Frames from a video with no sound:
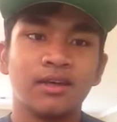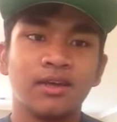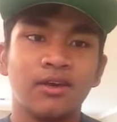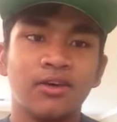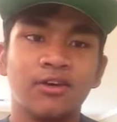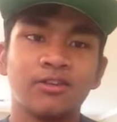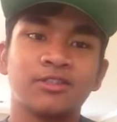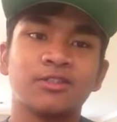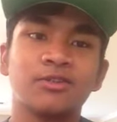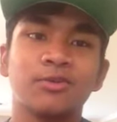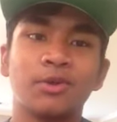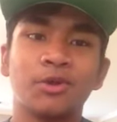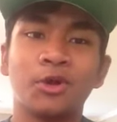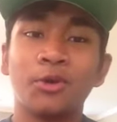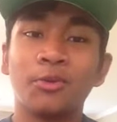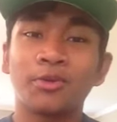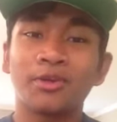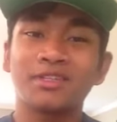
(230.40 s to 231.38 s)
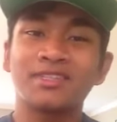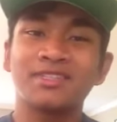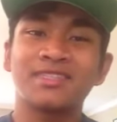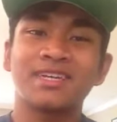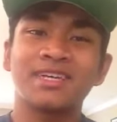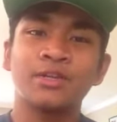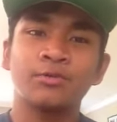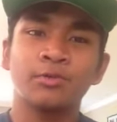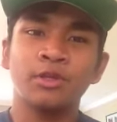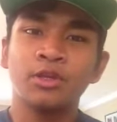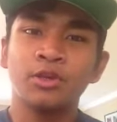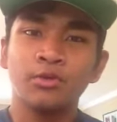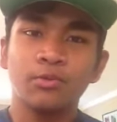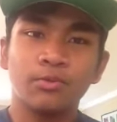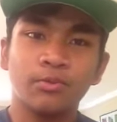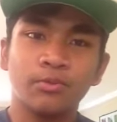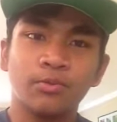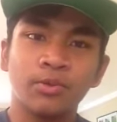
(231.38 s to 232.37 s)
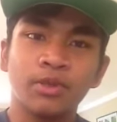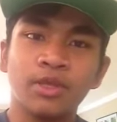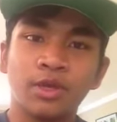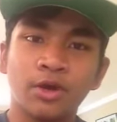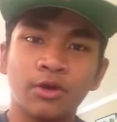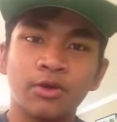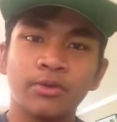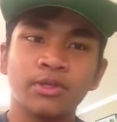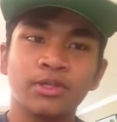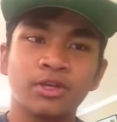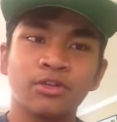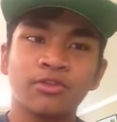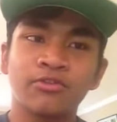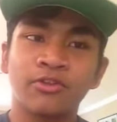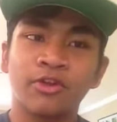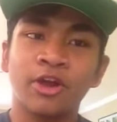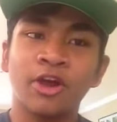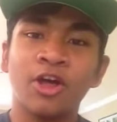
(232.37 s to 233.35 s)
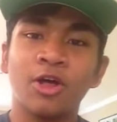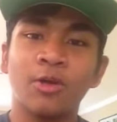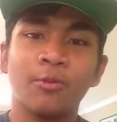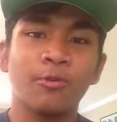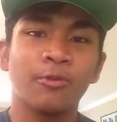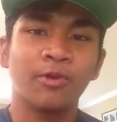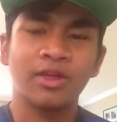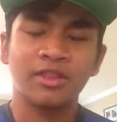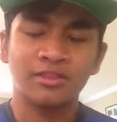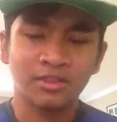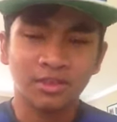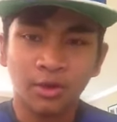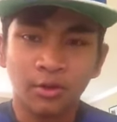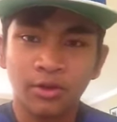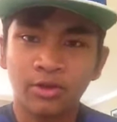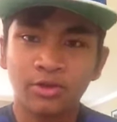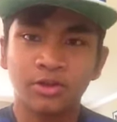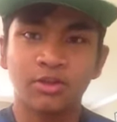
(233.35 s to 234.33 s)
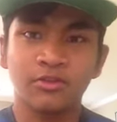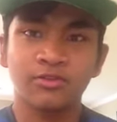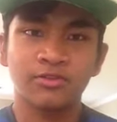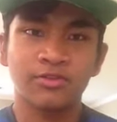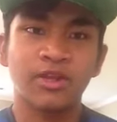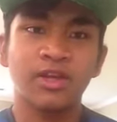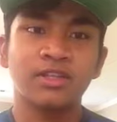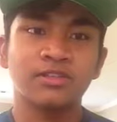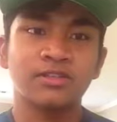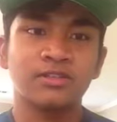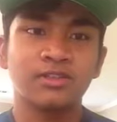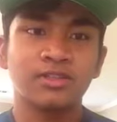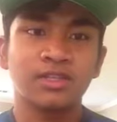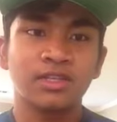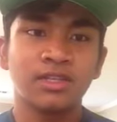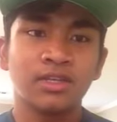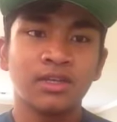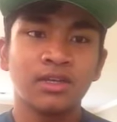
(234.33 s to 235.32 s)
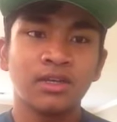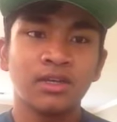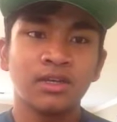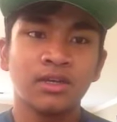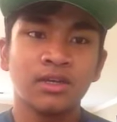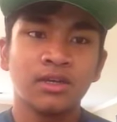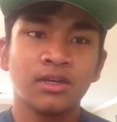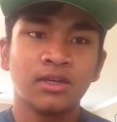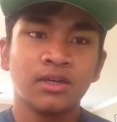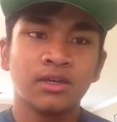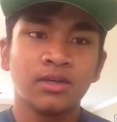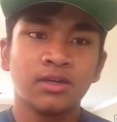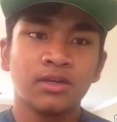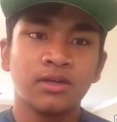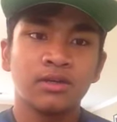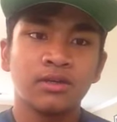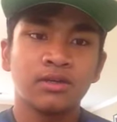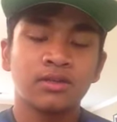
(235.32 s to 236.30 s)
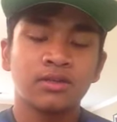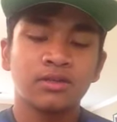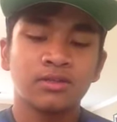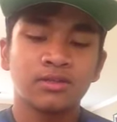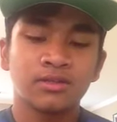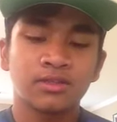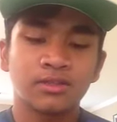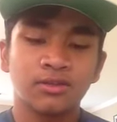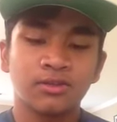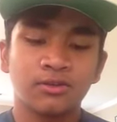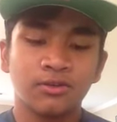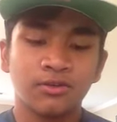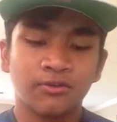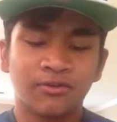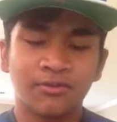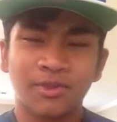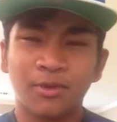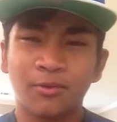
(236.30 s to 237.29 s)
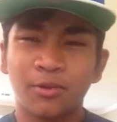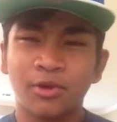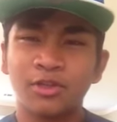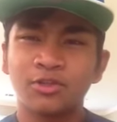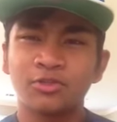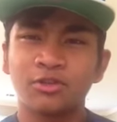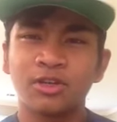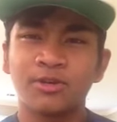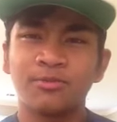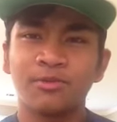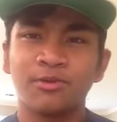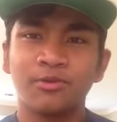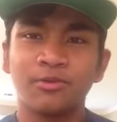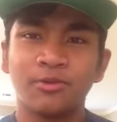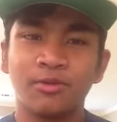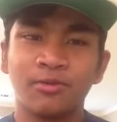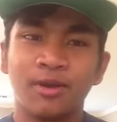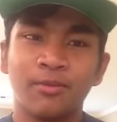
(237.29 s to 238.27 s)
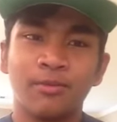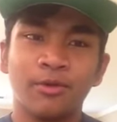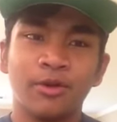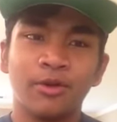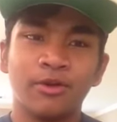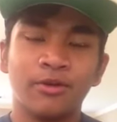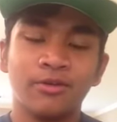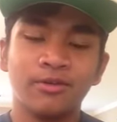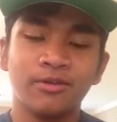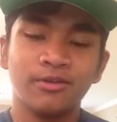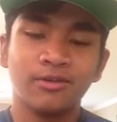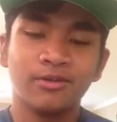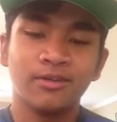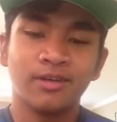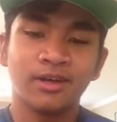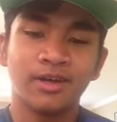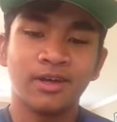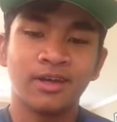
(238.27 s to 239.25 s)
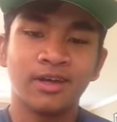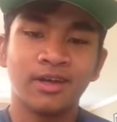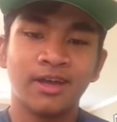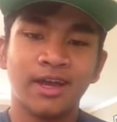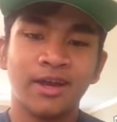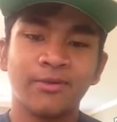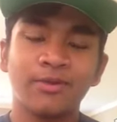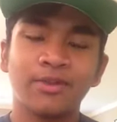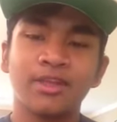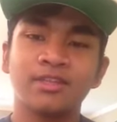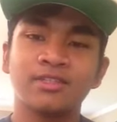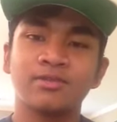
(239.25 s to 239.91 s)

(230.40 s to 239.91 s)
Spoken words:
Also, when homework is assigned, we go to each other for help rather than go to each other for answers. So from that one trip with my bro, I realized